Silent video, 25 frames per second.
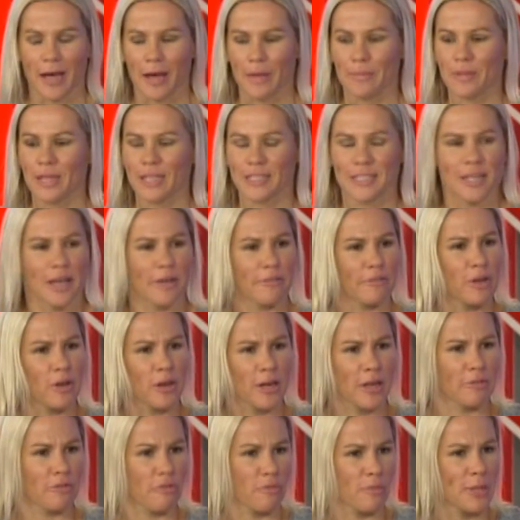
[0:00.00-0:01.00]
That's very
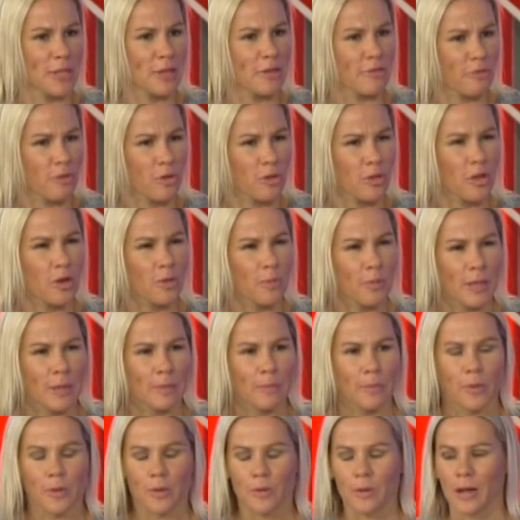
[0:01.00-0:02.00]
unfamiliar for a lot of
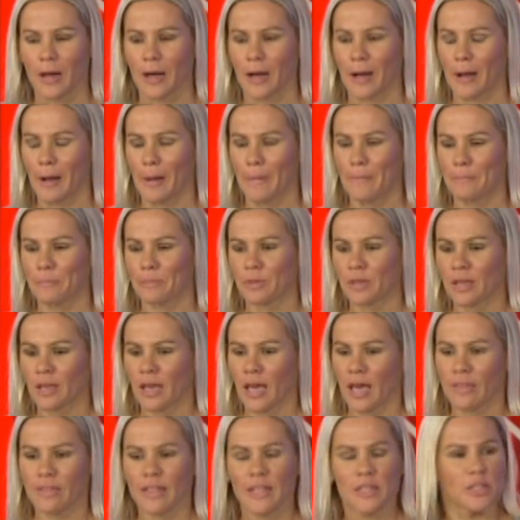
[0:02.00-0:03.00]
people.
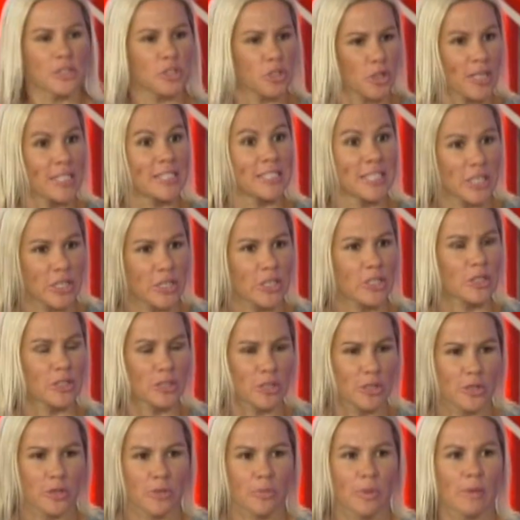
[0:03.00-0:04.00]
And then the transitions
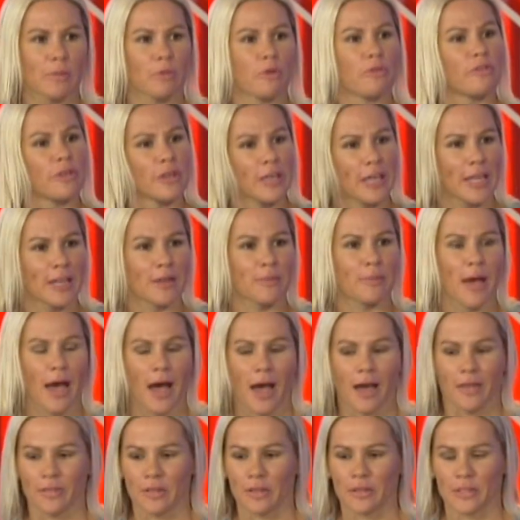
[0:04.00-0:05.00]
too. People forget
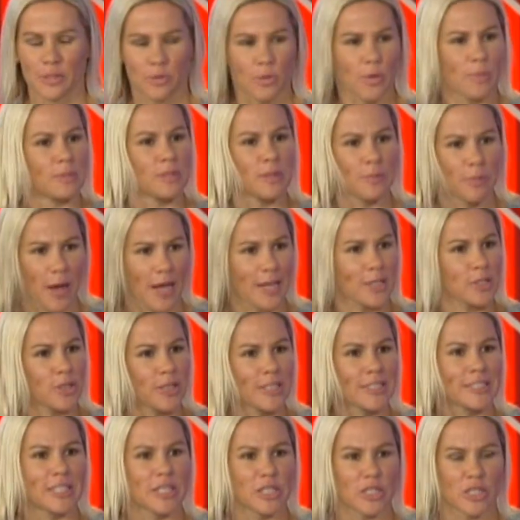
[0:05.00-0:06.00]
about the swim to bike
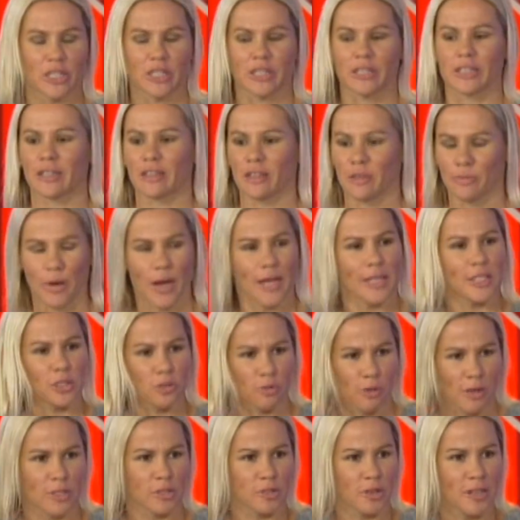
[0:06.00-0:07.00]
transition and the bike to
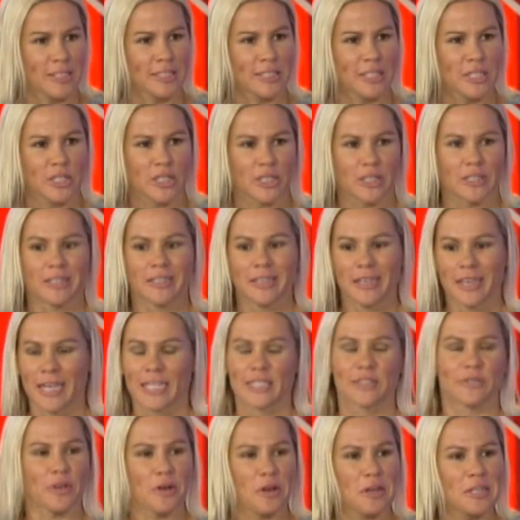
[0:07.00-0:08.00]
run transition. It's
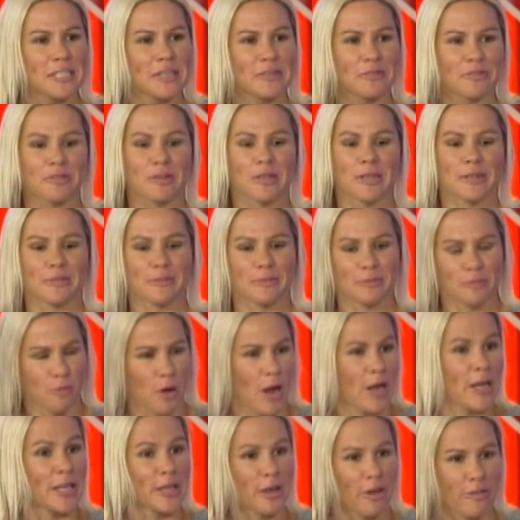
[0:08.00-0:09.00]
very different
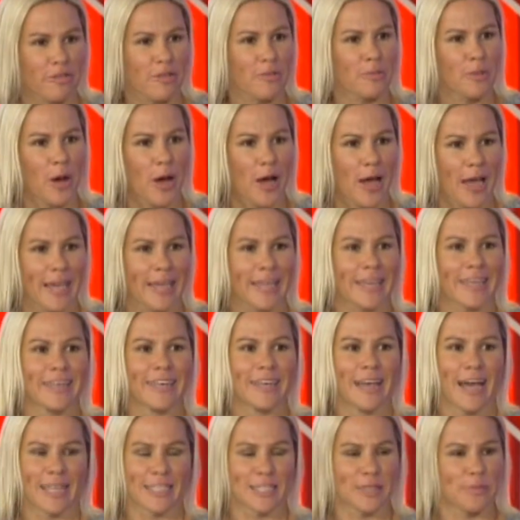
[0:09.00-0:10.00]
running off the bike
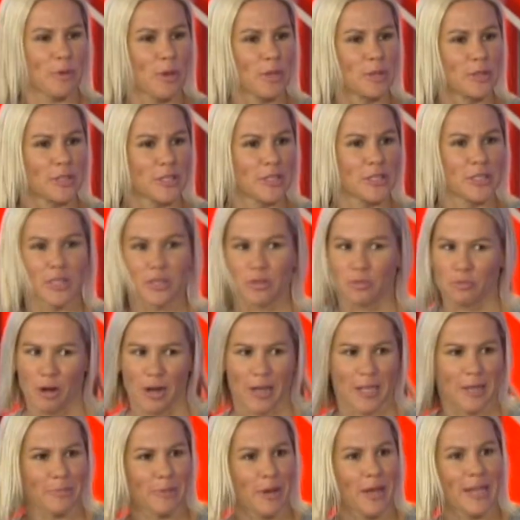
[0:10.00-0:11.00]
as opposed to just
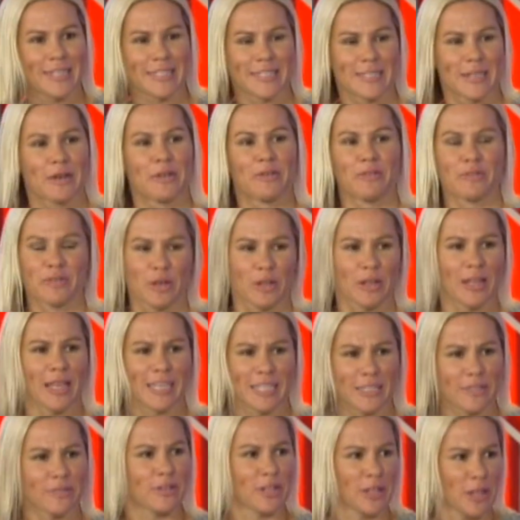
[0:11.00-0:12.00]
running by itself. Your
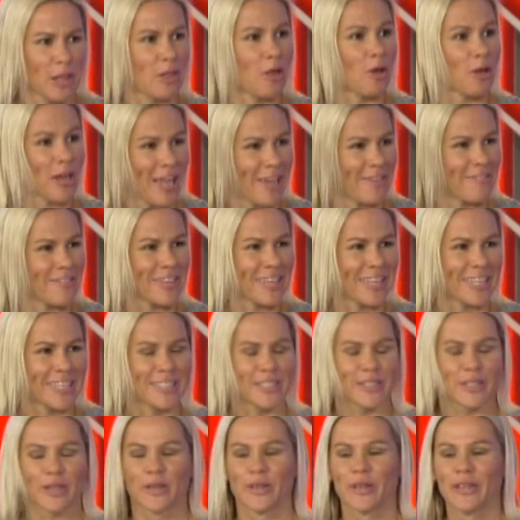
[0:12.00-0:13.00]
legs feel a lot heavier.
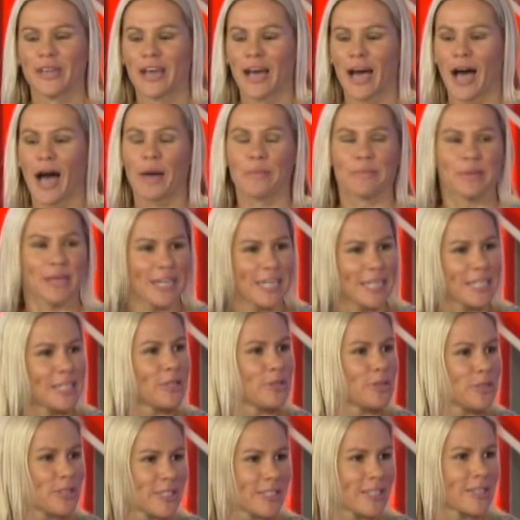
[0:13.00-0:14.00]
So getting
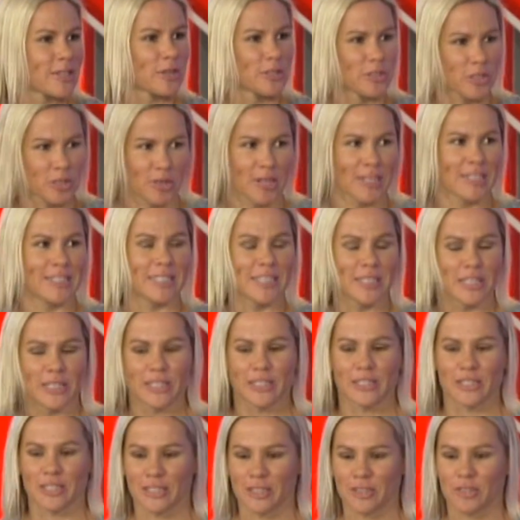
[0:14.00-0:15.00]
used to those
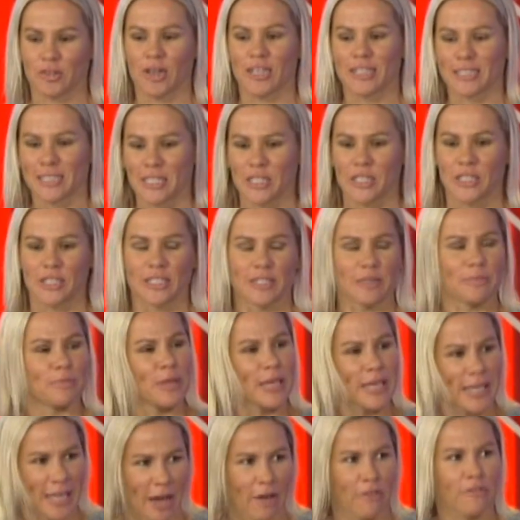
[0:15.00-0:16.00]
transitions and
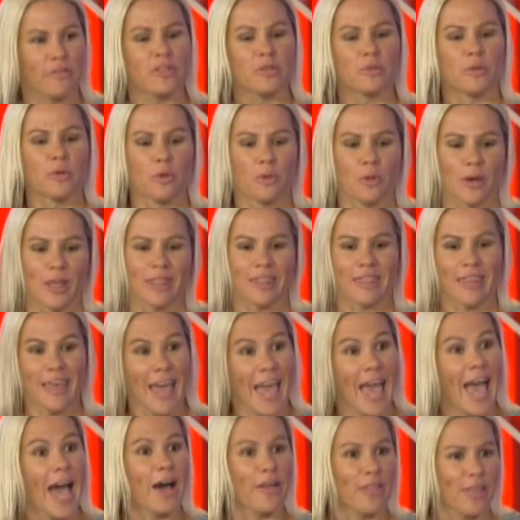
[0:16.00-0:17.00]
being comfortable with
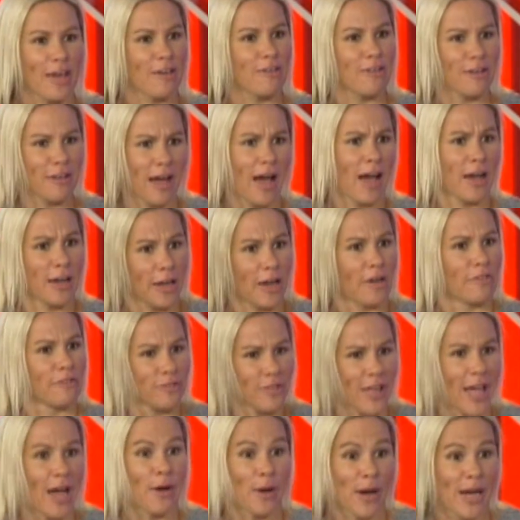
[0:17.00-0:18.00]
how
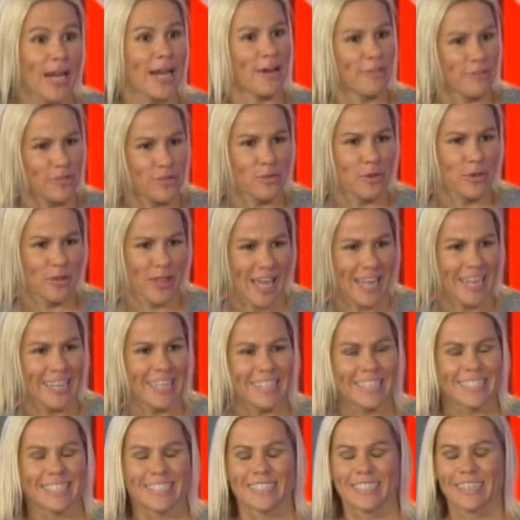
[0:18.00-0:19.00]
uncomfortable that
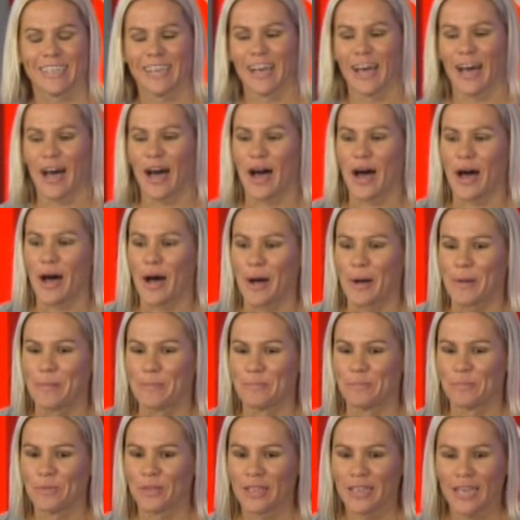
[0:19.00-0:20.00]
is.
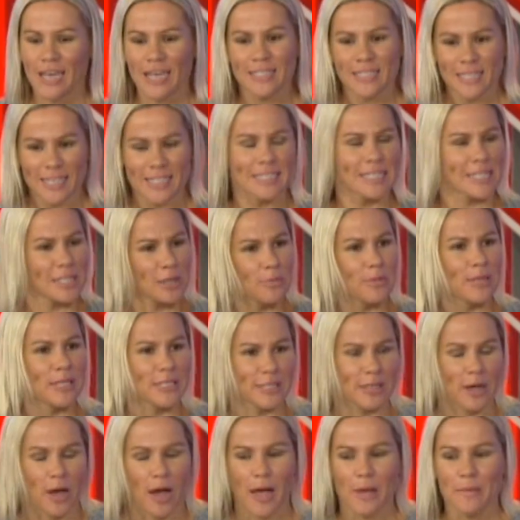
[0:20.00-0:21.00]
It takes a little bit of
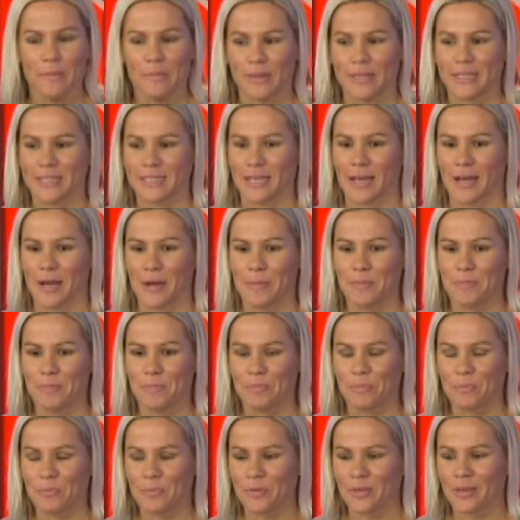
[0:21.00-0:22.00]
time, but
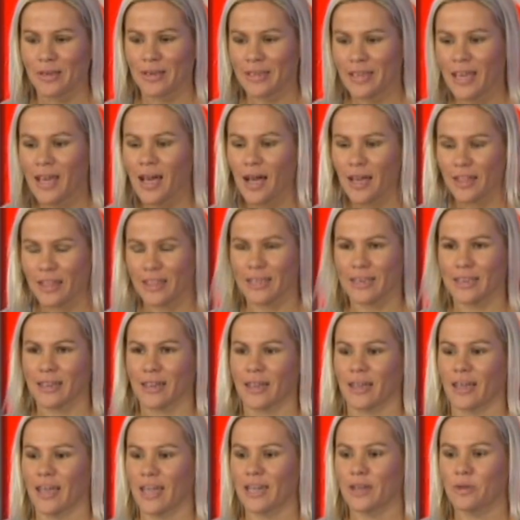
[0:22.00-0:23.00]
yeah, I think
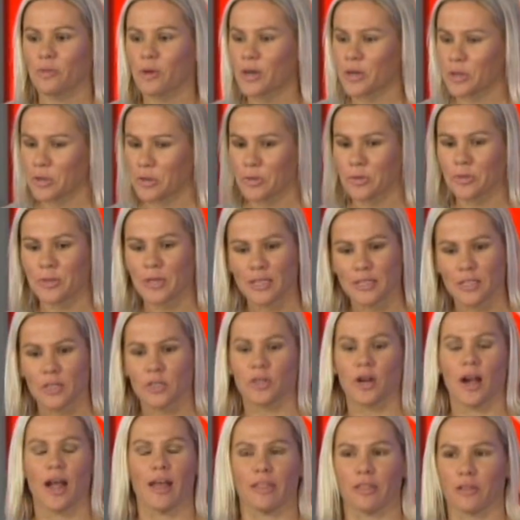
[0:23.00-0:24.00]
anyone who does a
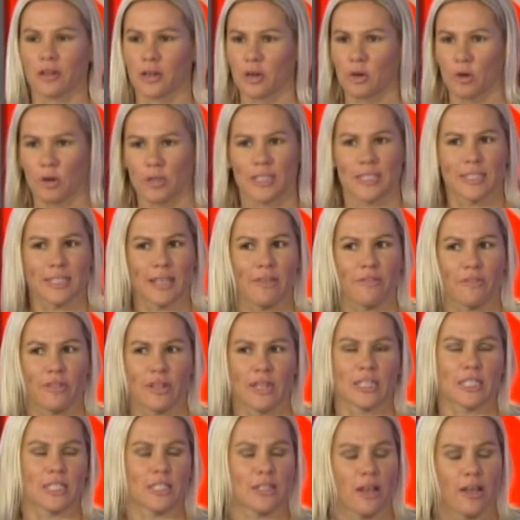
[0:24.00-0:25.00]
triathlon and crosses that
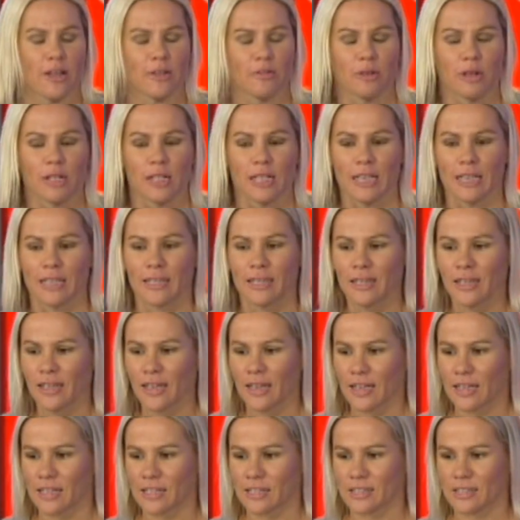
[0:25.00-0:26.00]
finish line really
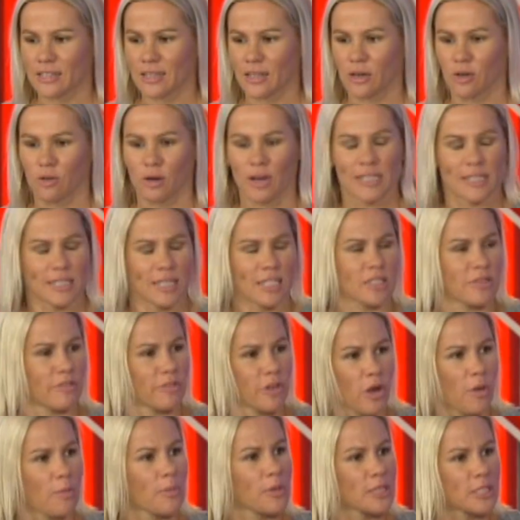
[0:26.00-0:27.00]
is a great sense of
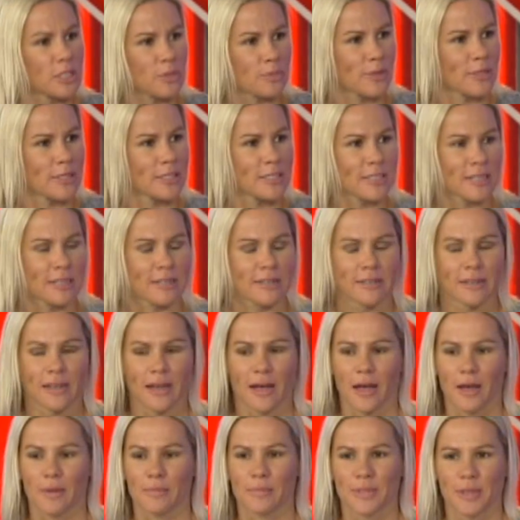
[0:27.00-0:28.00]
accomplishment
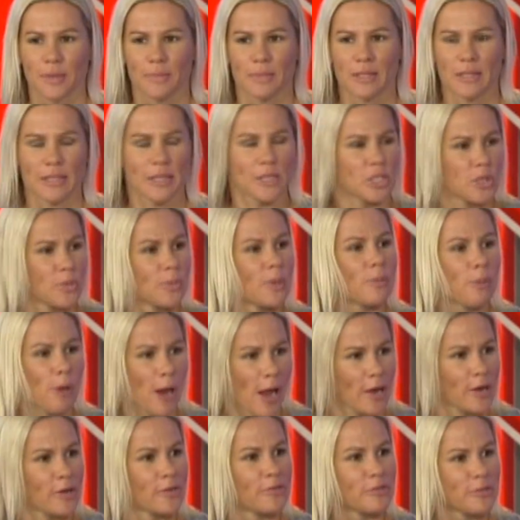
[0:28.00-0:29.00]
and something that you should be
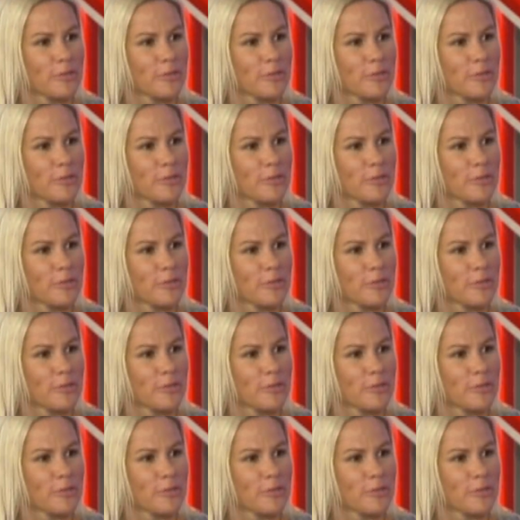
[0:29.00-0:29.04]
proud of.